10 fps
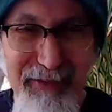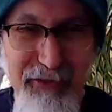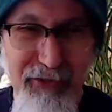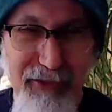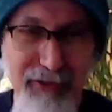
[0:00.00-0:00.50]

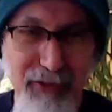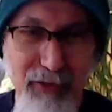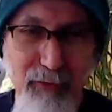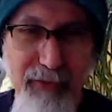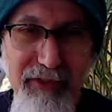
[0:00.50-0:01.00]
Sean,
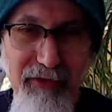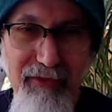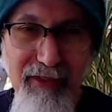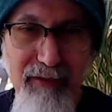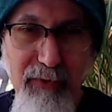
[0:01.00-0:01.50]
what do you
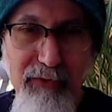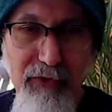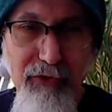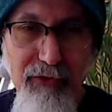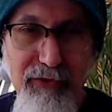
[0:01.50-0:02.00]
think about the
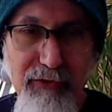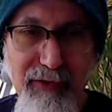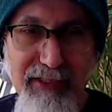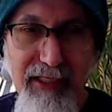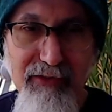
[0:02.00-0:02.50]
current
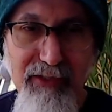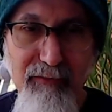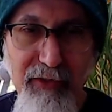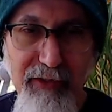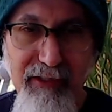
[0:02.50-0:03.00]
US housing
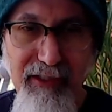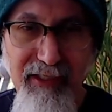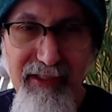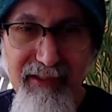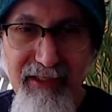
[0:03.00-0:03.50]
market?
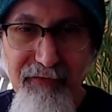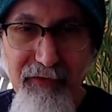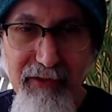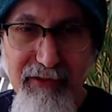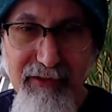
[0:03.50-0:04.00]

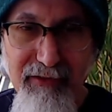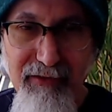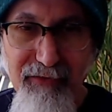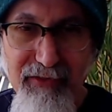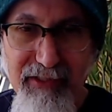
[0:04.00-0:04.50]
Definitely a
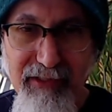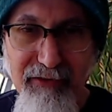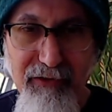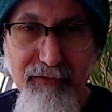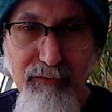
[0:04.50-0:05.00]
different
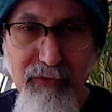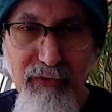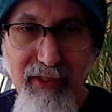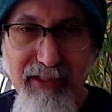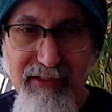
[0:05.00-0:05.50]
scenario from
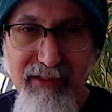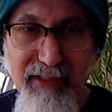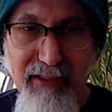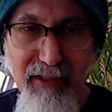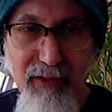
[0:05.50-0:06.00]

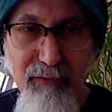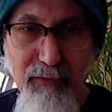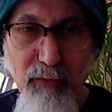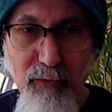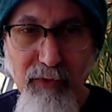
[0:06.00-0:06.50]
2008,
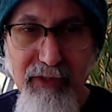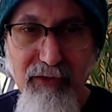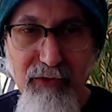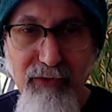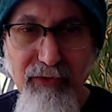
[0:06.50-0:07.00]
but
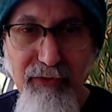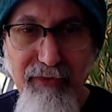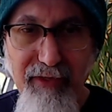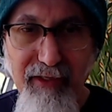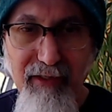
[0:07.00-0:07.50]
what do you
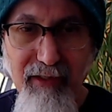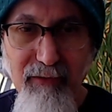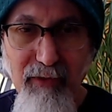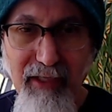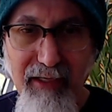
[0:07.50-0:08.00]
think
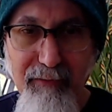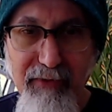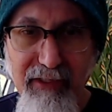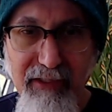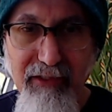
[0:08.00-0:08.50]
will
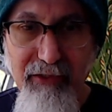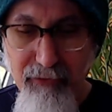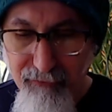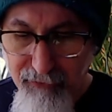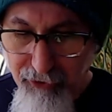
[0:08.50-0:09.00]
happen in near
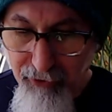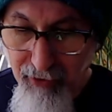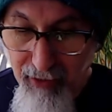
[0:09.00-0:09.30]
future?